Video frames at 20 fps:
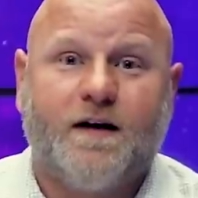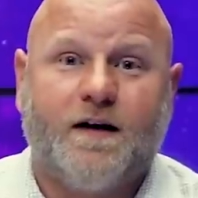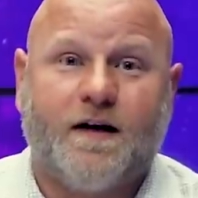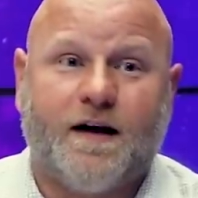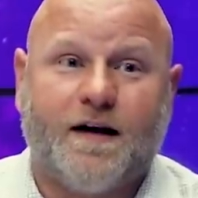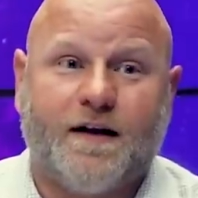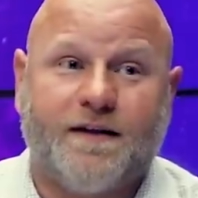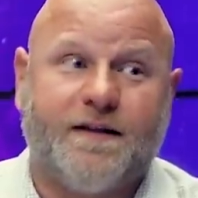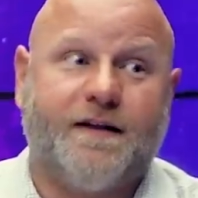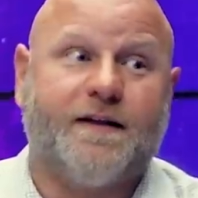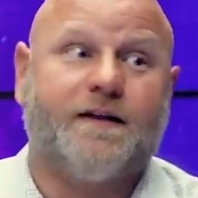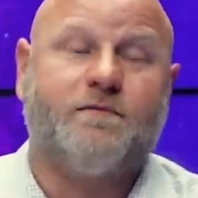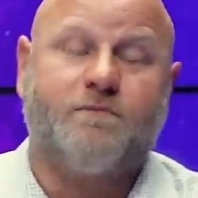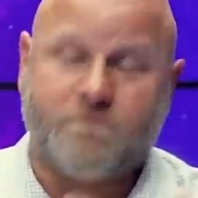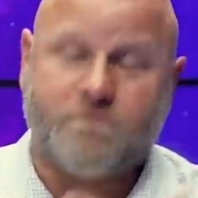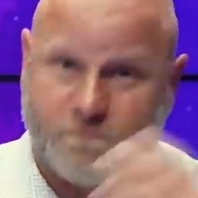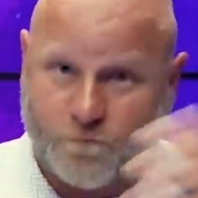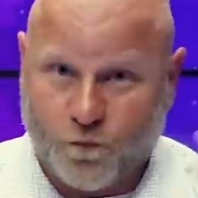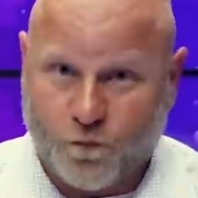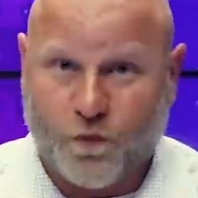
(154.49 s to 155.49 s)
and
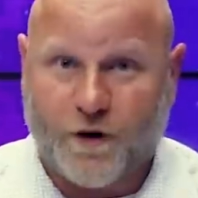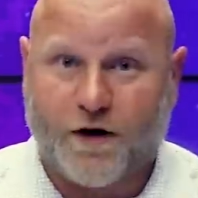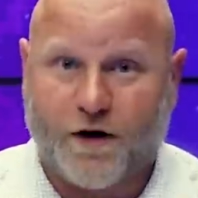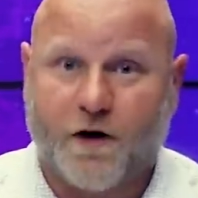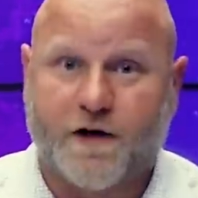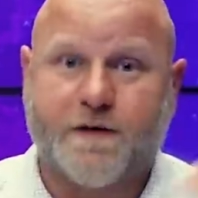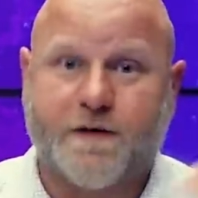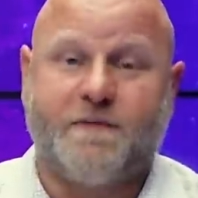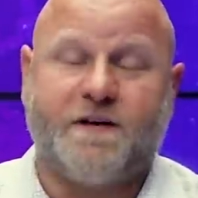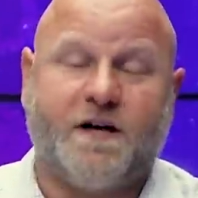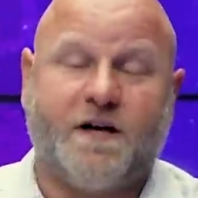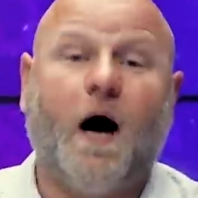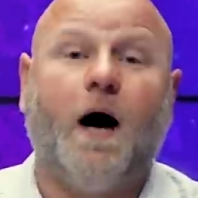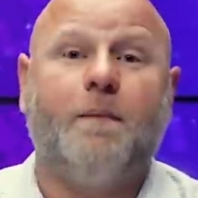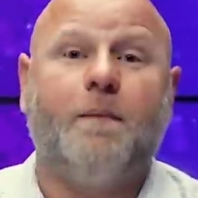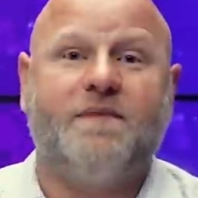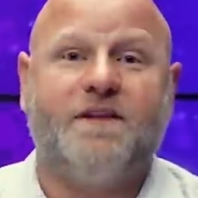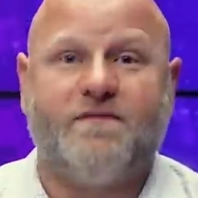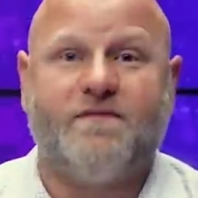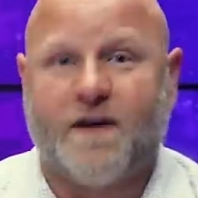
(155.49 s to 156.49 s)
then went on to
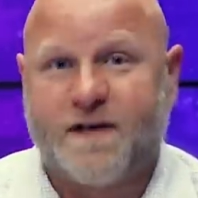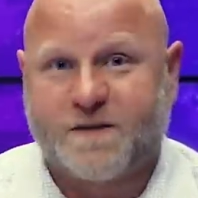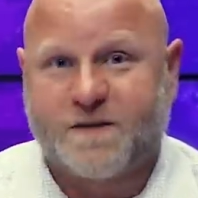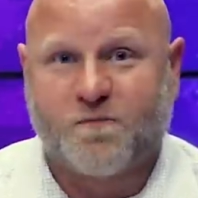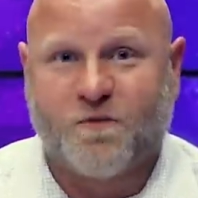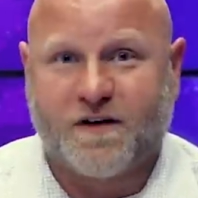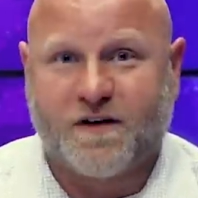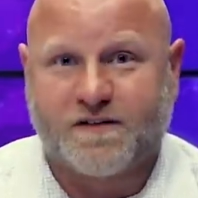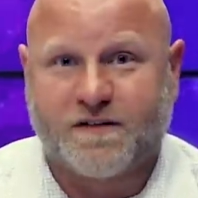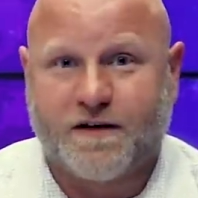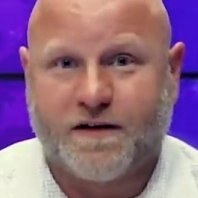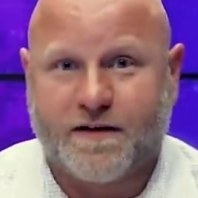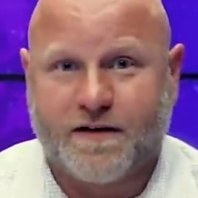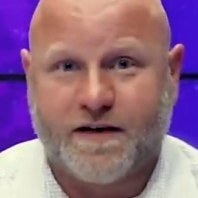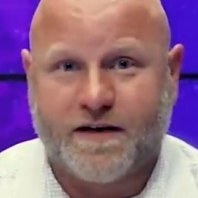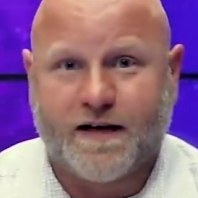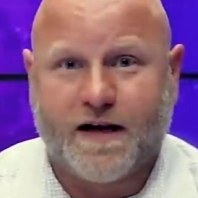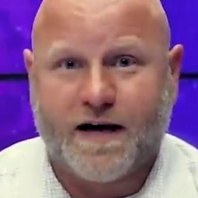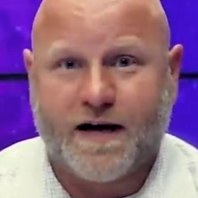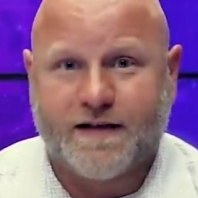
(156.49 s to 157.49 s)
become the vice president of the
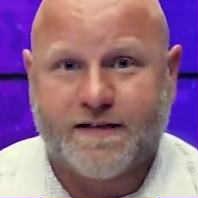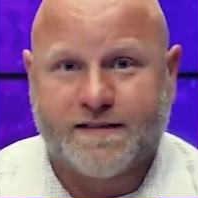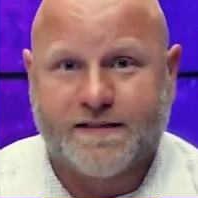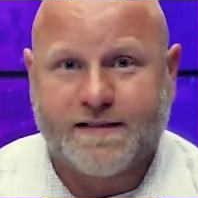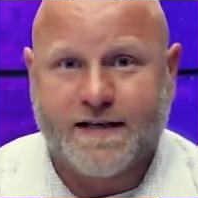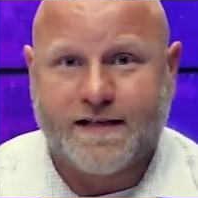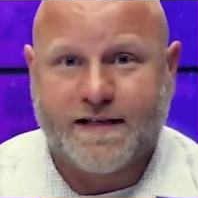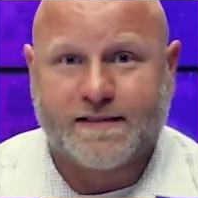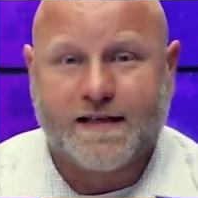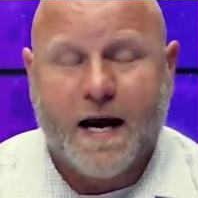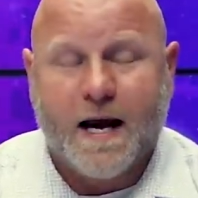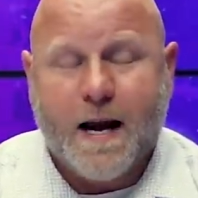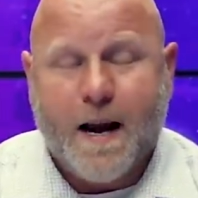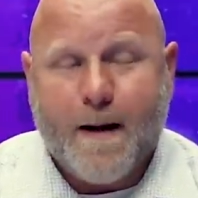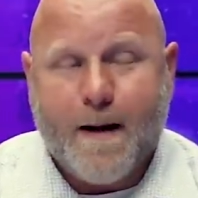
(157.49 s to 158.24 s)
United States.